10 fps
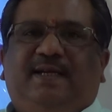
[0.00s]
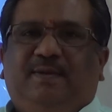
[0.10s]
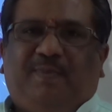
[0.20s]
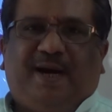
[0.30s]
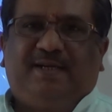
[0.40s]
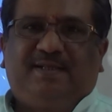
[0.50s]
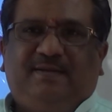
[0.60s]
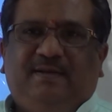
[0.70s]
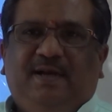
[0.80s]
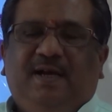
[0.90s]
the plants?
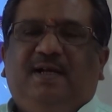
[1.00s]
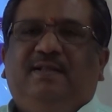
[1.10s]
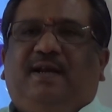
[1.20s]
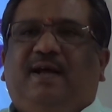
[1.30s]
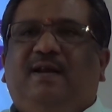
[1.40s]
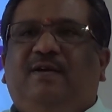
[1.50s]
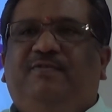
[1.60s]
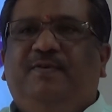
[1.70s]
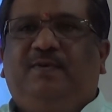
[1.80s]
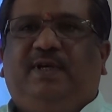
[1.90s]
There are
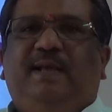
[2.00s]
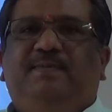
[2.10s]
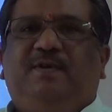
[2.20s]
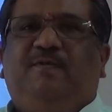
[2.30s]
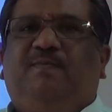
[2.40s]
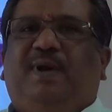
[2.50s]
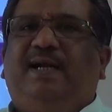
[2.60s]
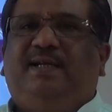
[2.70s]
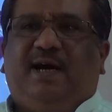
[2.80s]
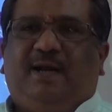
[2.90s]
few types of
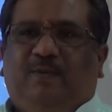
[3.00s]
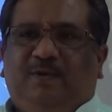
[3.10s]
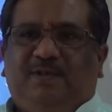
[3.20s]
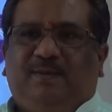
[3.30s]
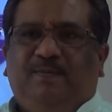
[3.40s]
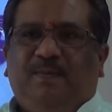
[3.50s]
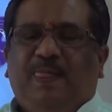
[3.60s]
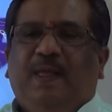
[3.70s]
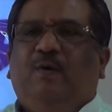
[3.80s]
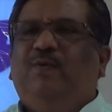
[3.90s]
plant hormones
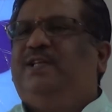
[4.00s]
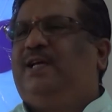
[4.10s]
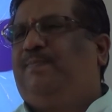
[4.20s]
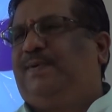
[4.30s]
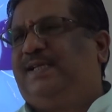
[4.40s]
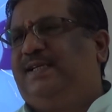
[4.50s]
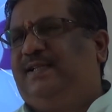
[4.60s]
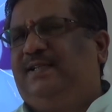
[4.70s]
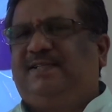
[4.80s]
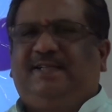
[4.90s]
which are present in
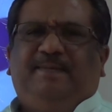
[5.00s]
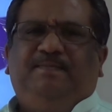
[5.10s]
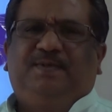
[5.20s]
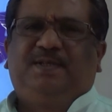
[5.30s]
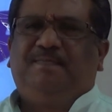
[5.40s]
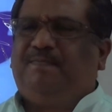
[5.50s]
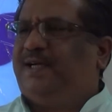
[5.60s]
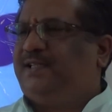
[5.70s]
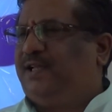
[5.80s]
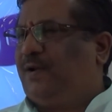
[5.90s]
the stems,
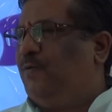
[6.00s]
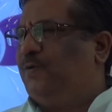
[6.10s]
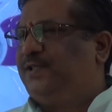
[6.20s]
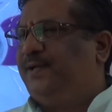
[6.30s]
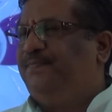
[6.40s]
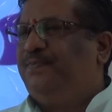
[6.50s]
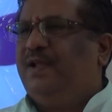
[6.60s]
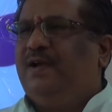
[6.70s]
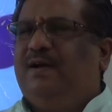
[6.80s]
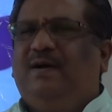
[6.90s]
buds, roots,
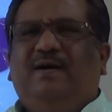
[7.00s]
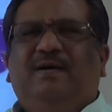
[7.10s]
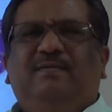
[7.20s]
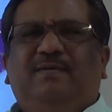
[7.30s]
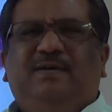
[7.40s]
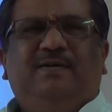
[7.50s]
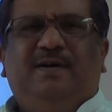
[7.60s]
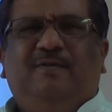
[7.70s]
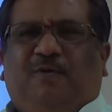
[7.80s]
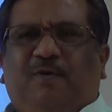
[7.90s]

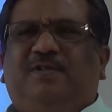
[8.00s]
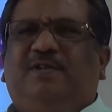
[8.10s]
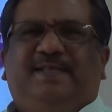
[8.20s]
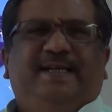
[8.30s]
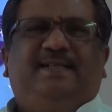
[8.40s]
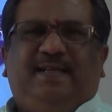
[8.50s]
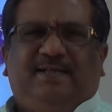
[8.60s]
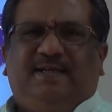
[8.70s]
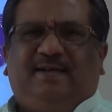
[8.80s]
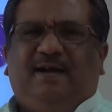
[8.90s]
fruits, seeds,
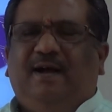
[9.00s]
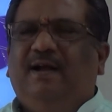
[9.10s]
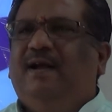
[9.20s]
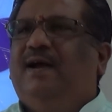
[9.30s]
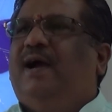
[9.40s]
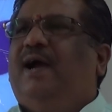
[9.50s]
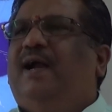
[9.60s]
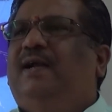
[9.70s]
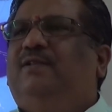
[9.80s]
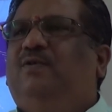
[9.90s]
etc.,
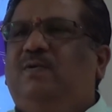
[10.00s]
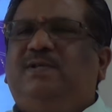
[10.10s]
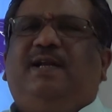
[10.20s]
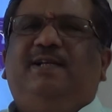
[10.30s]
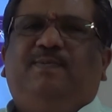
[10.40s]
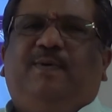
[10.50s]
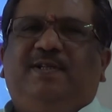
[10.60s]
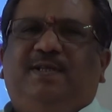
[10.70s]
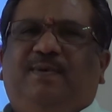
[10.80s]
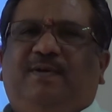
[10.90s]
and those are
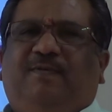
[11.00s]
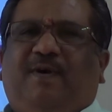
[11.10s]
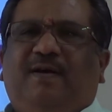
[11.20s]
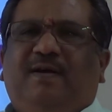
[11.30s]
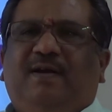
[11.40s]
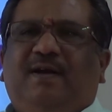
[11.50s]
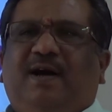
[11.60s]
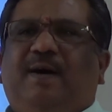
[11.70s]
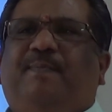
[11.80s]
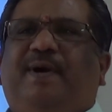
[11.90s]
responsible for
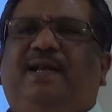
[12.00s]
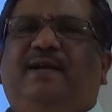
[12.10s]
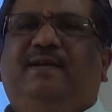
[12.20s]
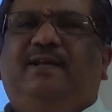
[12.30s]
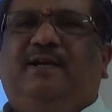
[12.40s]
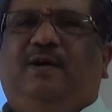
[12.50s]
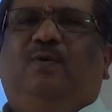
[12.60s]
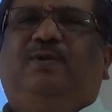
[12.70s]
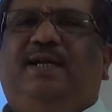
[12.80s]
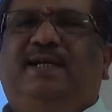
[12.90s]
a particular
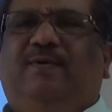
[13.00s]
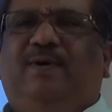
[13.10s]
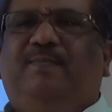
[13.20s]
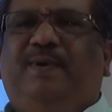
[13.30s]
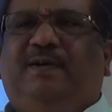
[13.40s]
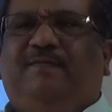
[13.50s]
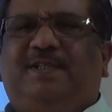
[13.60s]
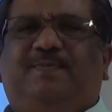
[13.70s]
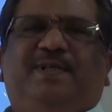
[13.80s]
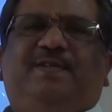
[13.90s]
growth and development of a
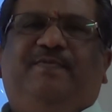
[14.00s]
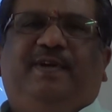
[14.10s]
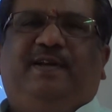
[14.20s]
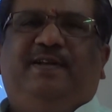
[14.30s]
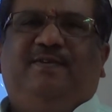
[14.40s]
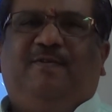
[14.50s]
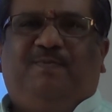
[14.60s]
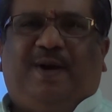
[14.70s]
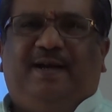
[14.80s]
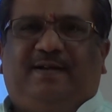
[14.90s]
specific region of
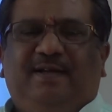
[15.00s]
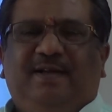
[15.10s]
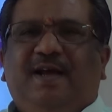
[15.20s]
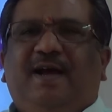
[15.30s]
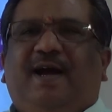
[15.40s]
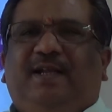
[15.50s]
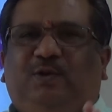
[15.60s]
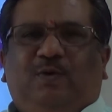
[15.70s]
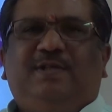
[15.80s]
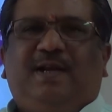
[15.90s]
plant, and
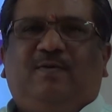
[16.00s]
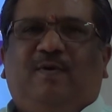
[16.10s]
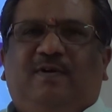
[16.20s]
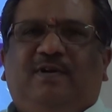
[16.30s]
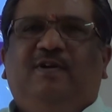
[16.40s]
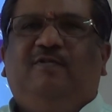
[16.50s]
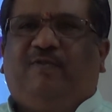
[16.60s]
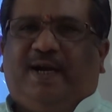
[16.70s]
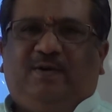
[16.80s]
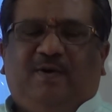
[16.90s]
those are called
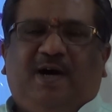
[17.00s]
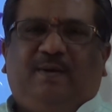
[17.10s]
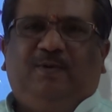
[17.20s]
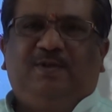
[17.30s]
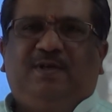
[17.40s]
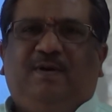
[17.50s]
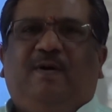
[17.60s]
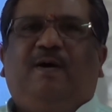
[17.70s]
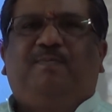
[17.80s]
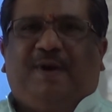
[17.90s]
phytohormones
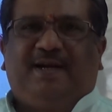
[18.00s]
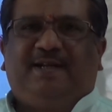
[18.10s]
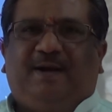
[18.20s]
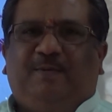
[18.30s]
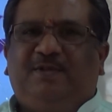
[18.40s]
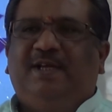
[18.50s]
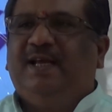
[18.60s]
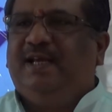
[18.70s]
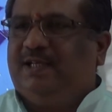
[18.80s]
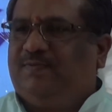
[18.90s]
or plant hormones,
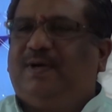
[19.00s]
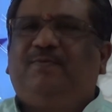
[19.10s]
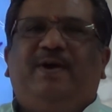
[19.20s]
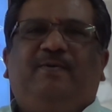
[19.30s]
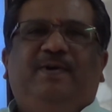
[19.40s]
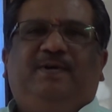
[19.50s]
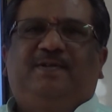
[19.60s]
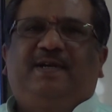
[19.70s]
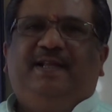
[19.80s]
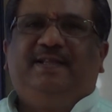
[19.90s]
is what we are going to
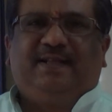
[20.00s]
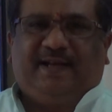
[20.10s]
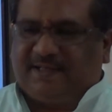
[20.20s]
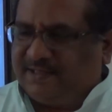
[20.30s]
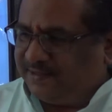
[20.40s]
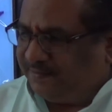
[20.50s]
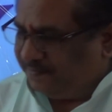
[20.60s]
study the next.